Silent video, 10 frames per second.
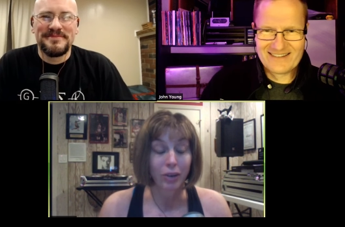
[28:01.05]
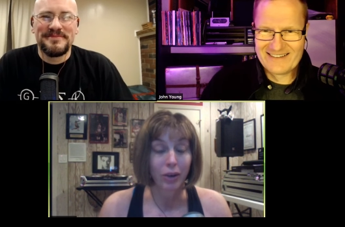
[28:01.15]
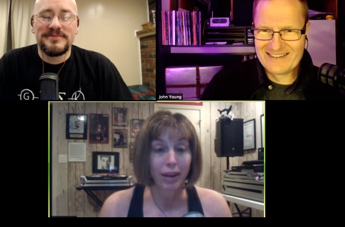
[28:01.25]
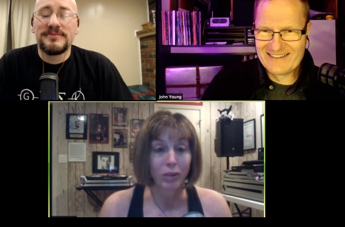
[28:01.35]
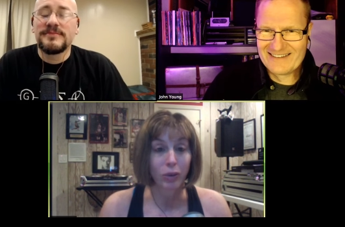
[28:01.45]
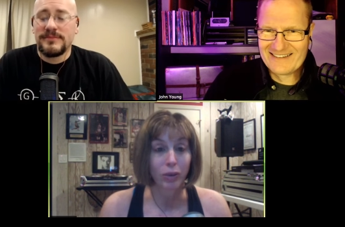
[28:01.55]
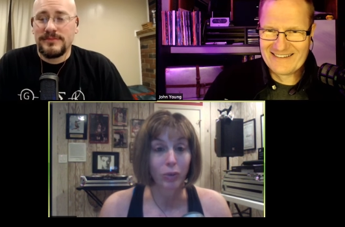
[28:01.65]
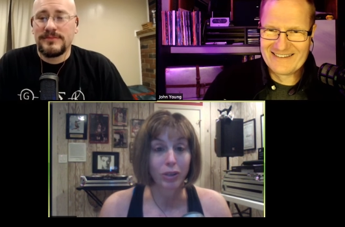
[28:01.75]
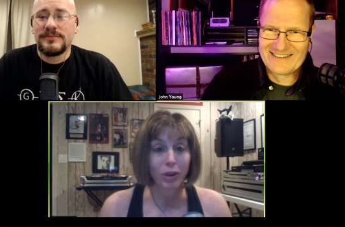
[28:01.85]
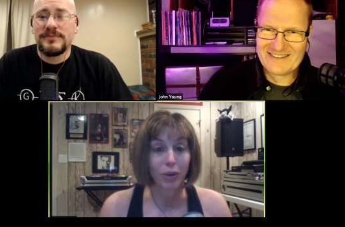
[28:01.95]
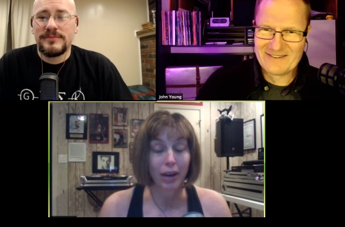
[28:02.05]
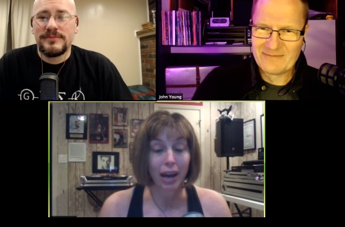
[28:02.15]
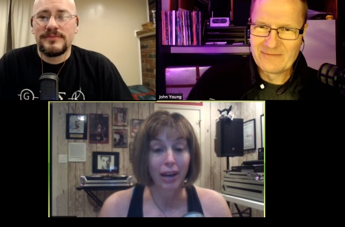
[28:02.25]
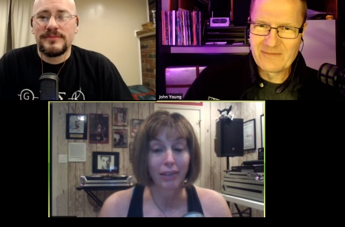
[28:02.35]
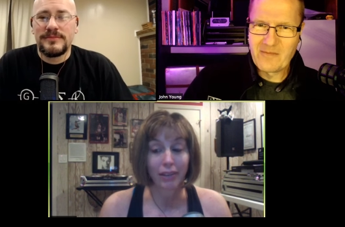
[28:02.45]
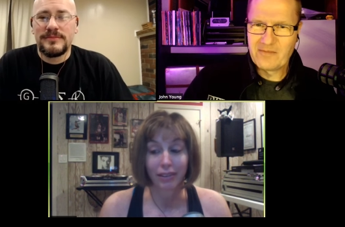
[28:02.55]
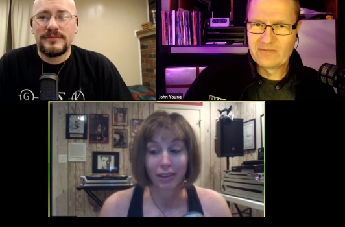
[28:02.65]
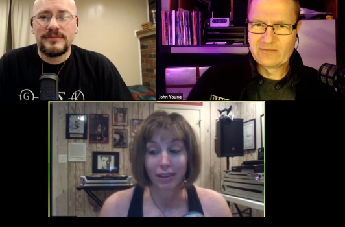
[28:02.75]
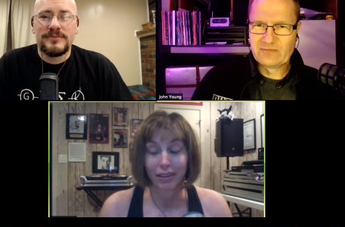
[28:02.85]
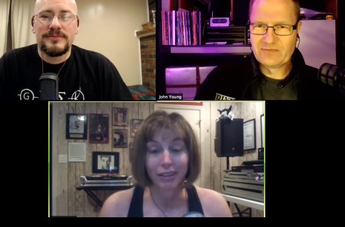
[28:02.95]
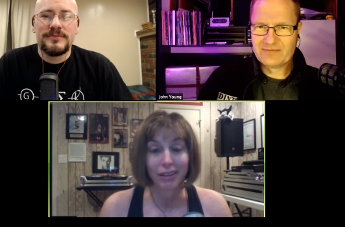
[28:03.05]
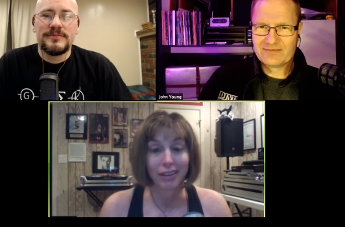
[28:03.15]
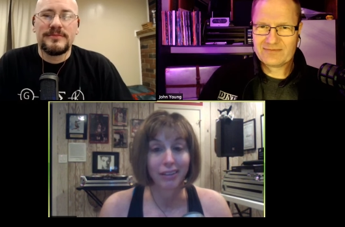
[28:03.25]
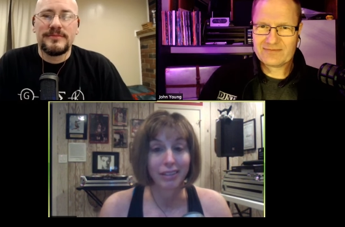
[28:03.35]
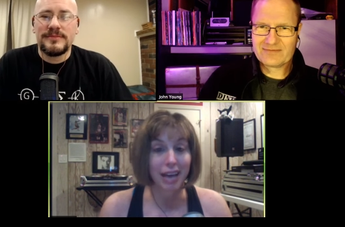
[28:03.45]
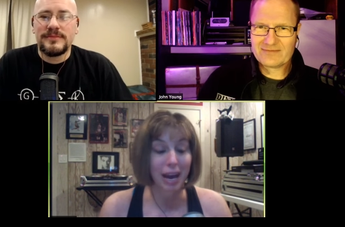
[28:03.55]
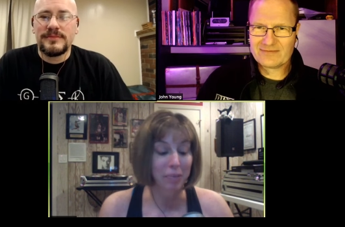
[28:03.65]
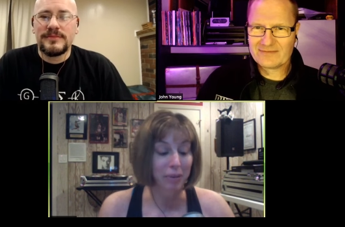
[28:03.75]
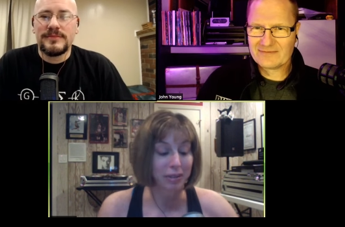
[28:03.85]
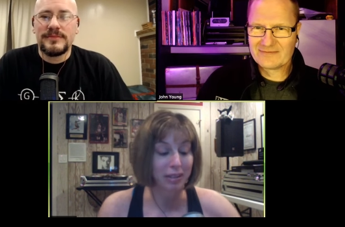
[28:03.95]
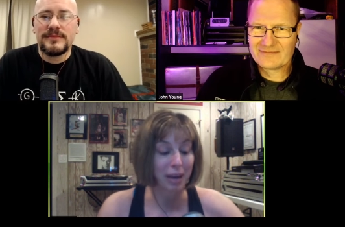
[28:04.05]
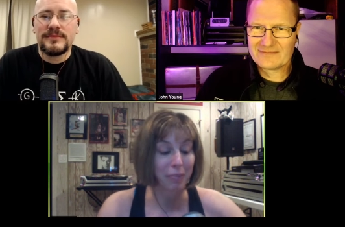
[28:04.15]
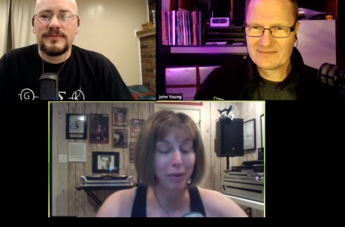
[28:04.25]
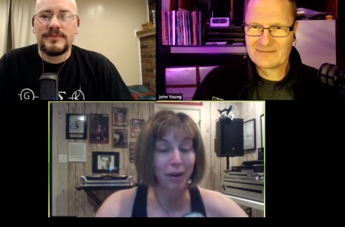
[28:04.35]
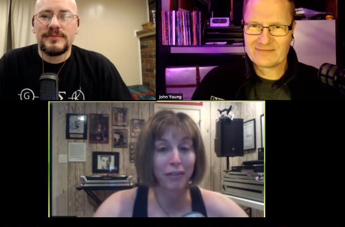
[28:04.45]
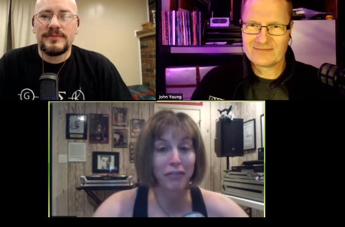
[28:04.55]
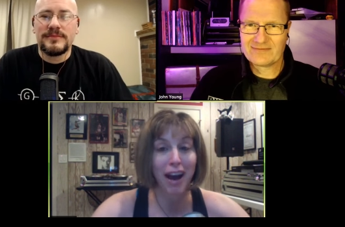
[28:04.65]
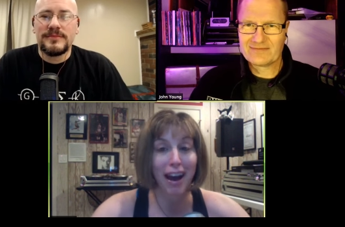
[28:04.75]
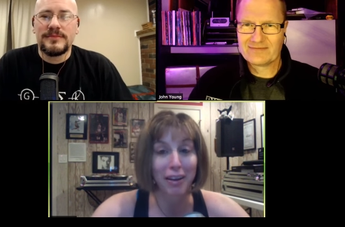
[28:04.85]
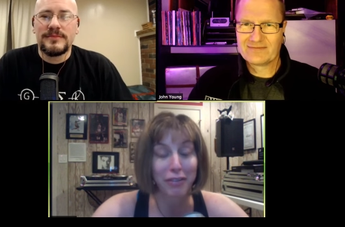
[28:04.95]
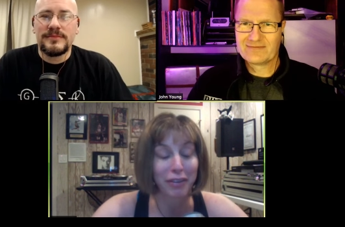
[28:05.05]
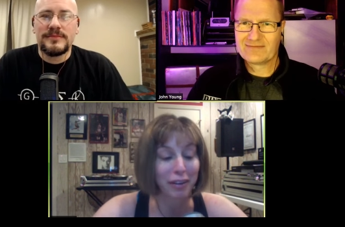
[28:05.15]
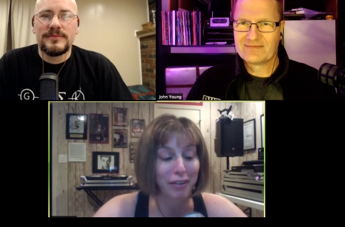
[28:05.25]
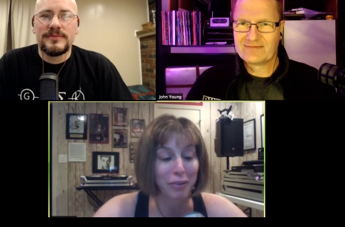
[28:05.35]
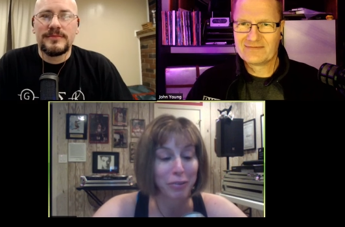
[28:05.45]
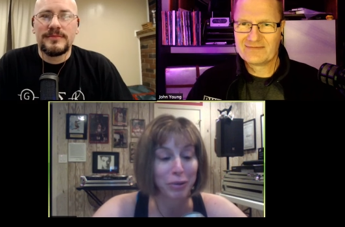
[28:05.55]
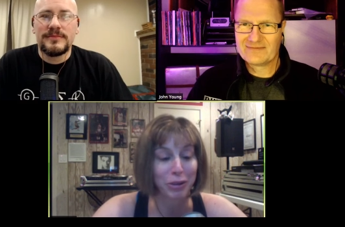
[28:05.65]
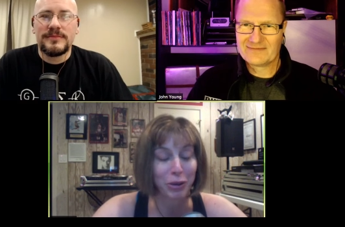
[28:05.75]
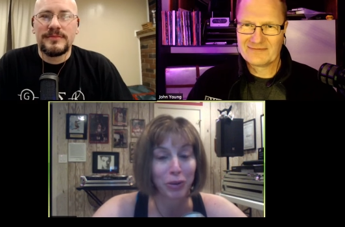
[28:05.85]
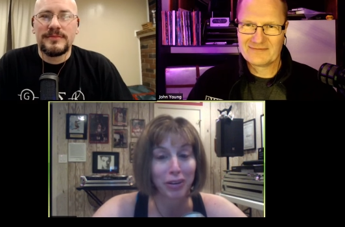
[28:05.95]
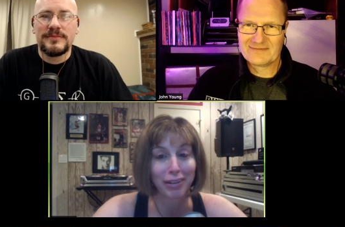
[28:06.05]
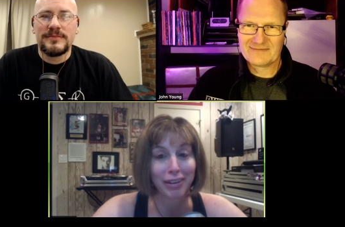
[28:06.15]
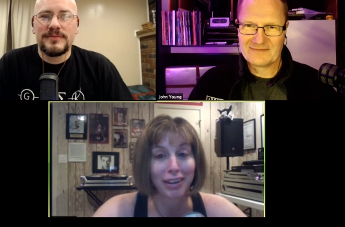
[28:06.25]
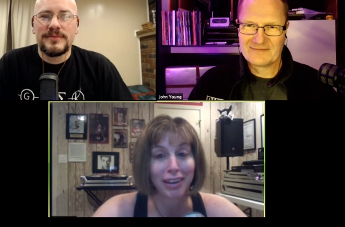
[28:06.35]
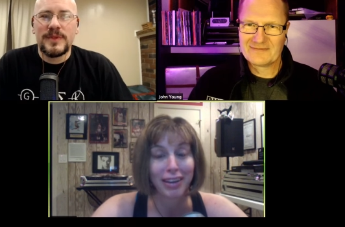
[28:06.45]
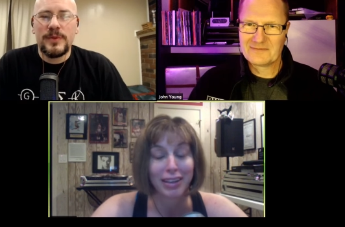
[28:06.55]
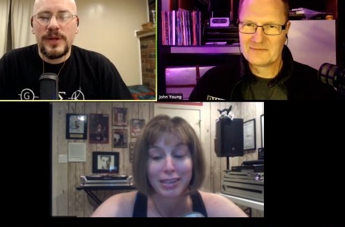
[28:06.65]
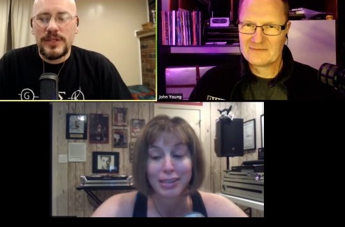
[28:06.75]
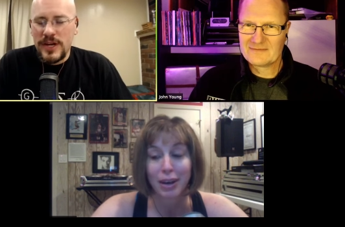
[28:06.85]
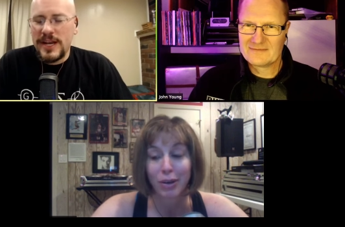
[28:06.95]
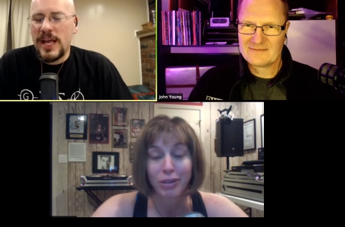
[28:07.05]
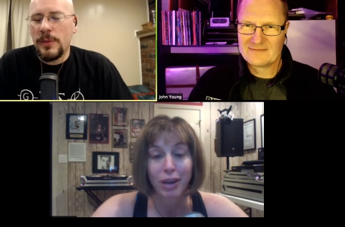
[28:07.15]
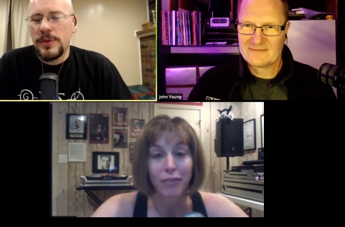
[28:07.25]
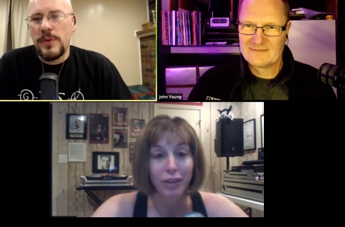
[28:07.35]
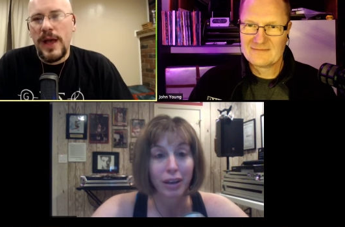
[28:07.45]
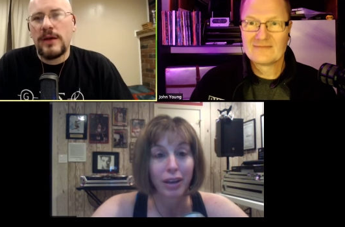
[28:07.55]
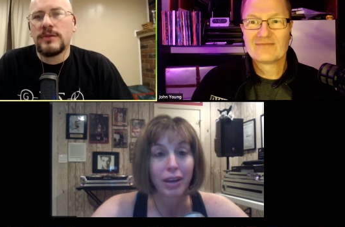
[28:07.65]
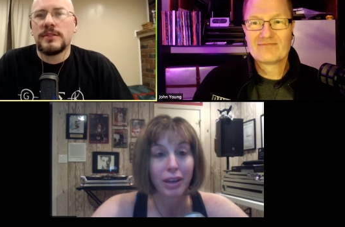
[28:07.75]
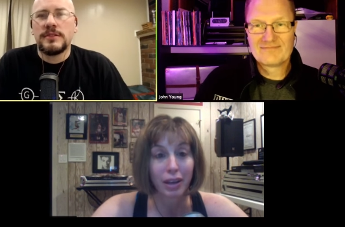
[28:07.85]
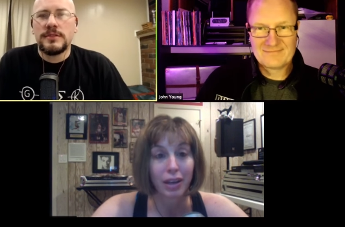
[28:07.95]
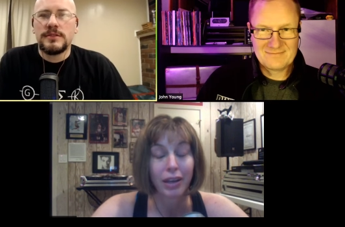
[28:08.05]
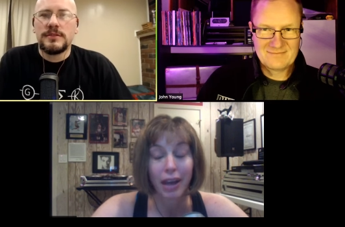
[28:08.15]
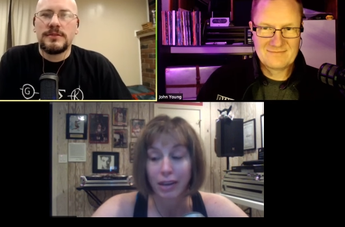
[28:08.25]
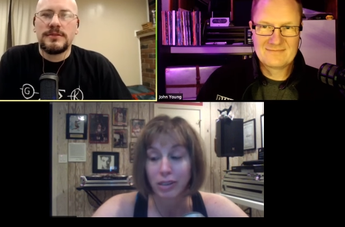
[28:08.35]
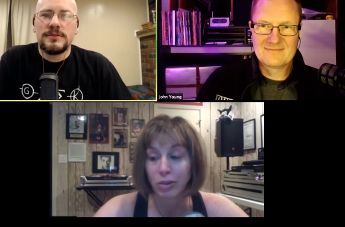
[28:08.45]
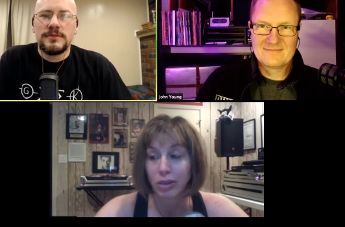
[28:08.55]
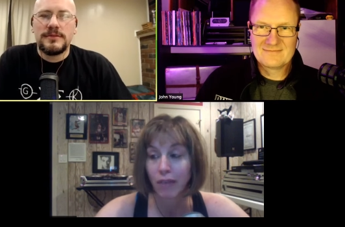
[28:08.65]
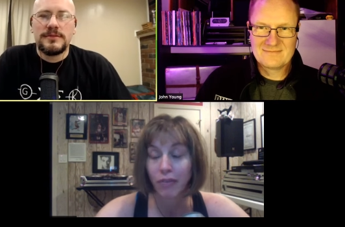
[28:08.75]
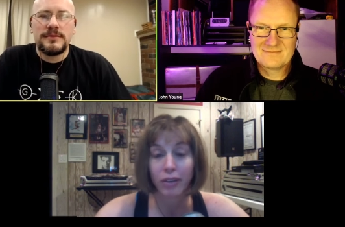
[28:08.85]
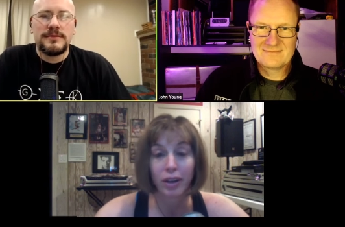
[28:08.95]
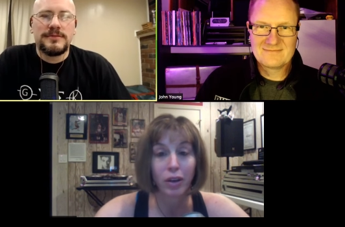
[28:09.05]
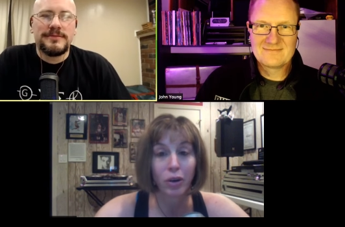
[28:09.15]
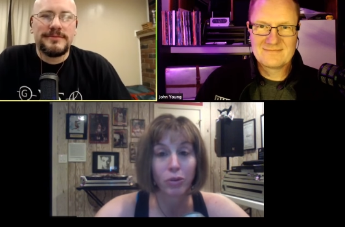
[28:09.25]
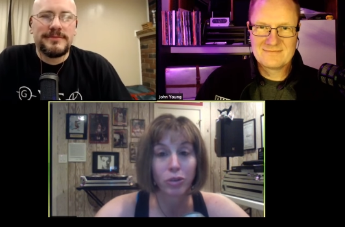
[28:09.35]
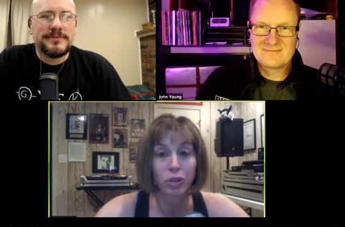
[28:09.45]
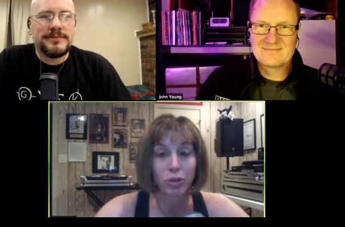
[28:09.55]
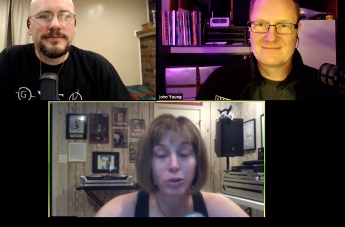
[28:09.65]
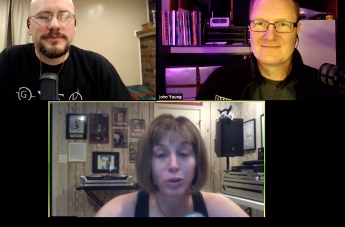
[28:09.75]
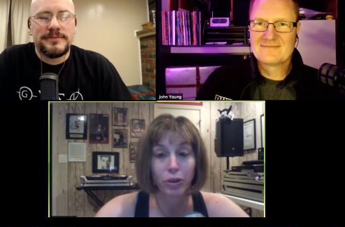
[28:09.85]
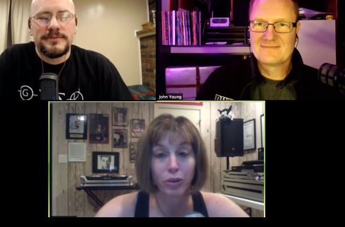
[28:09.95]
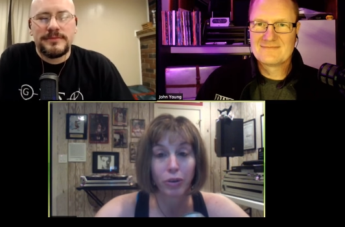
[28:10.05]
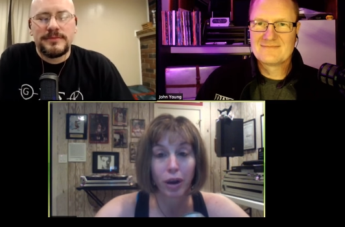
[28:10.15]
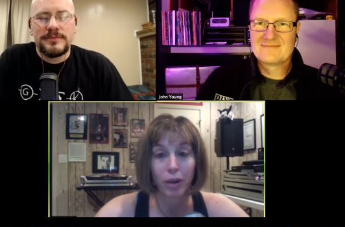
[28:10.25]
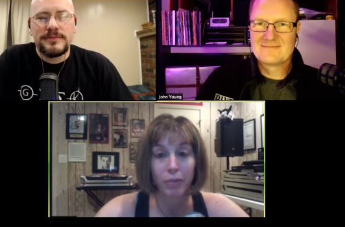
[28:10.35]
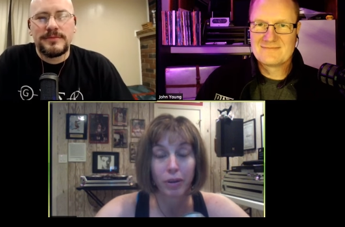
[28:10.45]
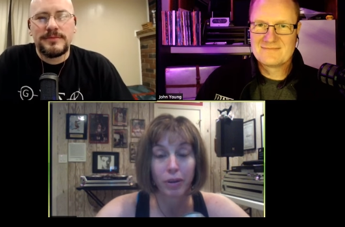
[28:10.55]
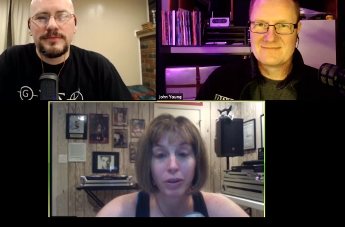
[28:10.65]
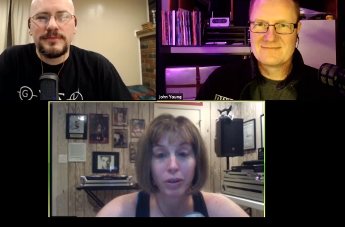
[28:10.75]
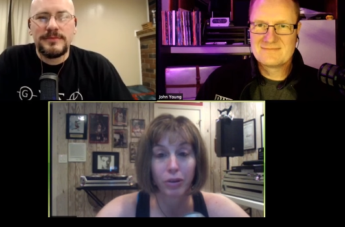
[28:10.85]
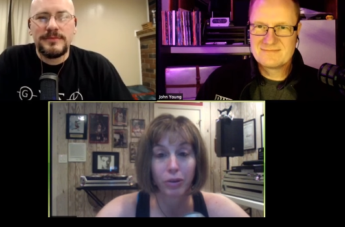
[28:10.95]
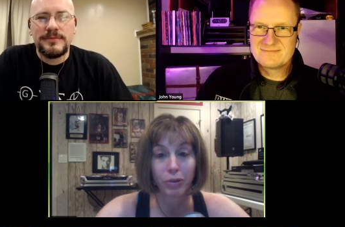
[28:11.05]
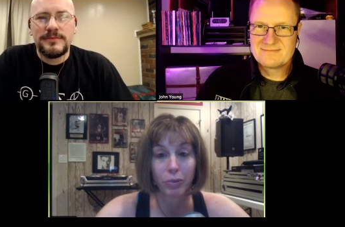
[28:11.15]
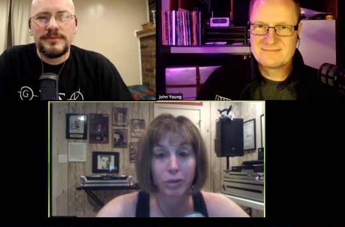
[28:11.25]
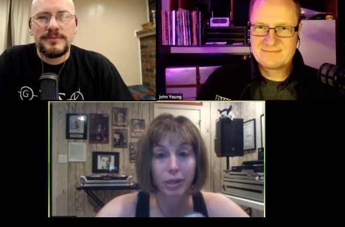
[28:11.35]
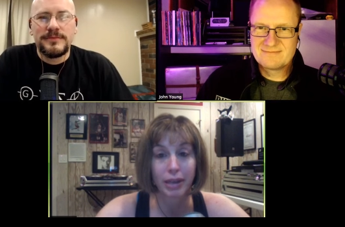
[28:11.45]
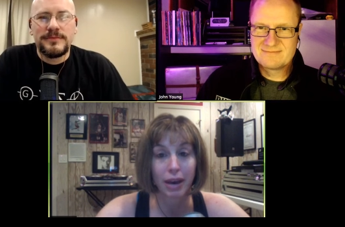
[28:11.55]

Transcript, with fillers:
Speaker 1: you guys what's going on in the top 5 of the music world.
Speaker 2: We're trying to help you out.
Speaker 1: Yeah, so definitely go to your music